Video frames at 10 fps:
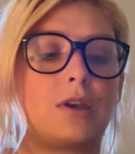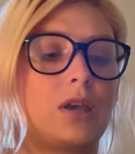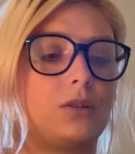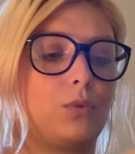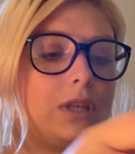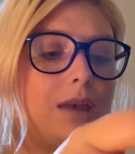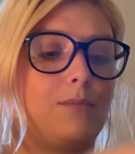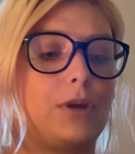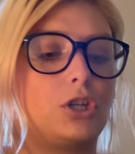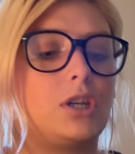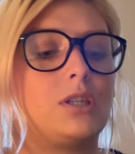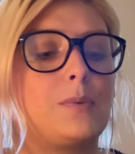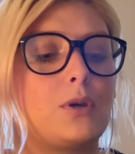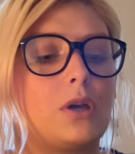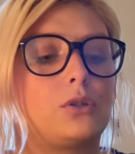You guys are really ambitious,
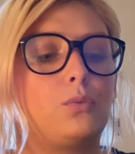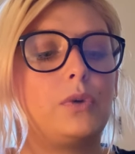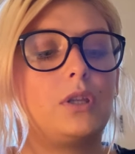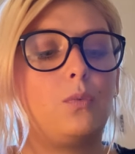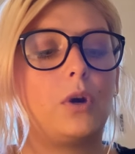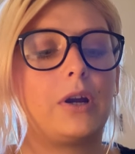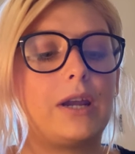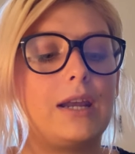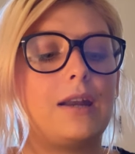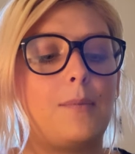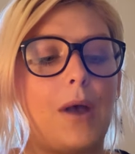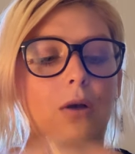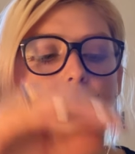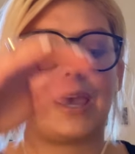but you guys are really worried about,